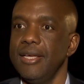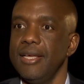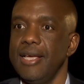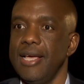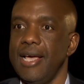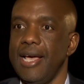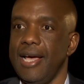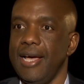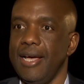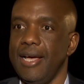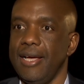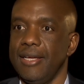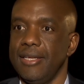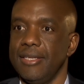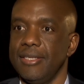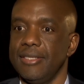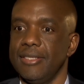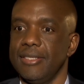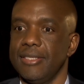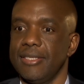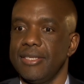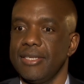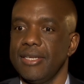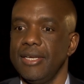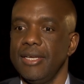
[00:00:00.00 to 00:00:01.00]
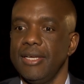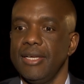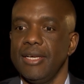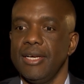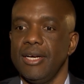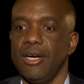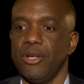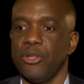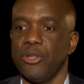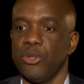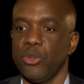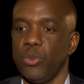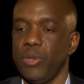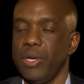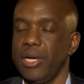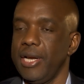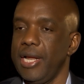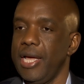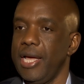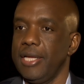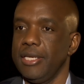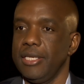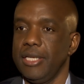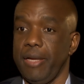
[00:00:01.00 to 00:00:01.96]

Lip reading: and on the one hand,